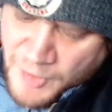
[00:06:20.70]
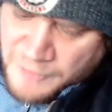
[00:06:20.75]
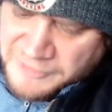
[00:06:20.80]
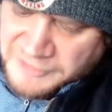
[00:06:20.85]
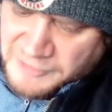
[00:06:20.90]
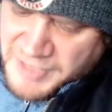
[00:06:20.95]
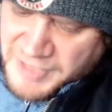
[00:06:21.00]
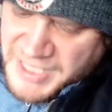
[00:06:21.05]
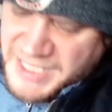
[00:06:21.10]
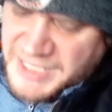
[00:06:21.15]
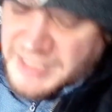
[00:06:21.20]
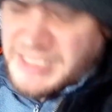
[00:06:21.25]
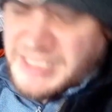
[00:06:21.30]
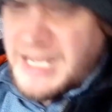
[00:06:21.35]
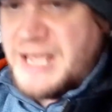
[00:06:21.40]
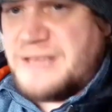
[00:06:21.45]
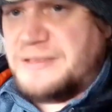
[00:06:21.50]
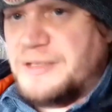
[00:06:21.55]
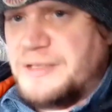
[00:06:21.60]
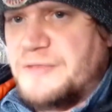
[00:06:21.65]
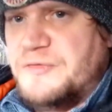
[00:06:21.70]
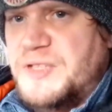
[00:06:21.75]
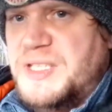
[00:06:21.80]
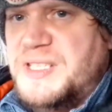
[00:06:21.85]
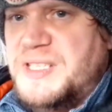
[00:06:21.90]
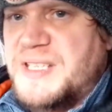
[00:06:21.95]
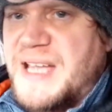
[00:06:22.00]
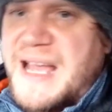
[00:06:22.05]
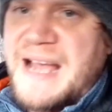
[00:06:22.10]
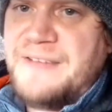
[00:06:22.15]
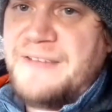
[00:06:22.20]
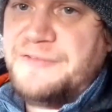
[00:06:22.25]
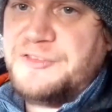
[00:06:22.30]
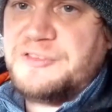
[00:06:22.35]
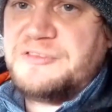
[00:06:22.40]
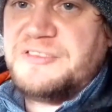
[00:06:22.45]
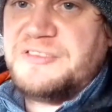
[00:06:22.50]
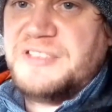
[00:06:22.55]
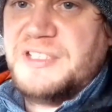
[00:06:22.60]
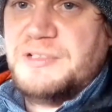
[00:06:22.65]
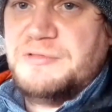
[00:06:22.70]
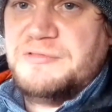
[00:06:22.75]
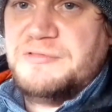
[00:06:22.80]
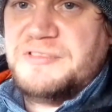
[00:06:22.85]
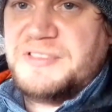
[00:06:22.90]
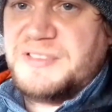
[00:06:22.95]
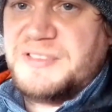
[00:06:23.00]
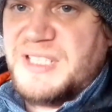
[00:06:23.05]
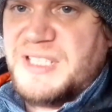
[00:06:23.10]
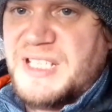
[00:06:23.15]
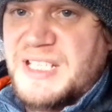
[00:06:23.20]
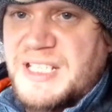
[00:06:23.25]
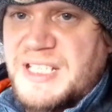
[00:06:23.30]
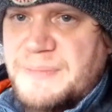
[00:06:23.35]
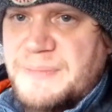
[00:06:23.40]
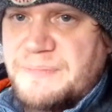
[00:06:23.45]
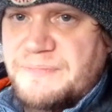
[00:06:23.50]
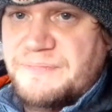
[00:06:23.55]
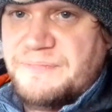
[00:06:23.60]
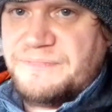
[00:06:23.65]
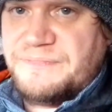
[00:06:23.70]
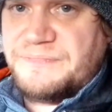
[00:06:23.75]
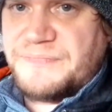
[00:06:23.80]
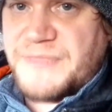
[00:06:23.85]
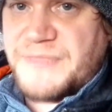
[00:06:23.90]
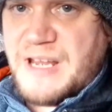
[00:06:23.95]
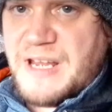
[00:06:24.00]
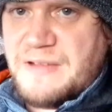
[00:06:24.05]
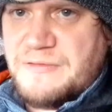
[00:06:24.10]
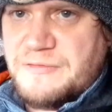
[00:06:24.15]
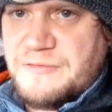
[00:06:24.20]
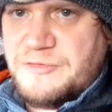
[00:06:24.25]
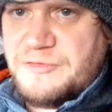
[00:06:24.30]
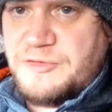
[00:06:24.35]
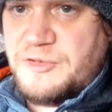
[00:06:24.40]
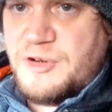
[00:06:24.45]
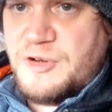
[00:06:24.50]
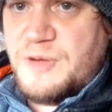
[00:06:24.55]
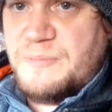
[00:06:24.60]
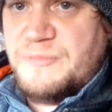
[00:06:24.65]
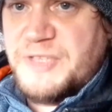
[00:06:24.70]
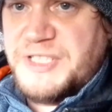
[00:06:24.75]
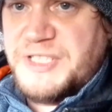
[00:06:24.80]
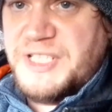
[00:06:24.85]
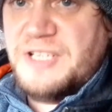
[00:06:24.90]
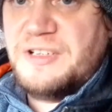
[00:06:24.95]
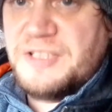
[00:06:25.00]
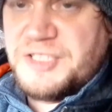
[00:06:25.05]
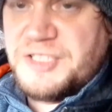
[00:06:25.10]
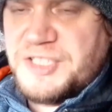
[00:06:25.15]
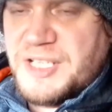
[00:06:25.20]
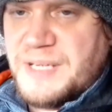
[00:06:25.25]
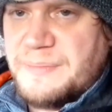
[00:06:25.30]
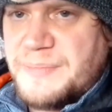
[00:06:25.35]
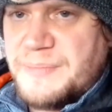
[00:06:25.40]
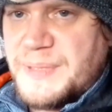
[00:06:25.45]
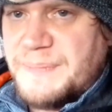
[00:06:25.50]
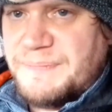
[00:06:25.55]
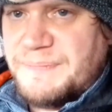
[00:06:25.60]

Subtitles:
also hated is the after sales from the dealership.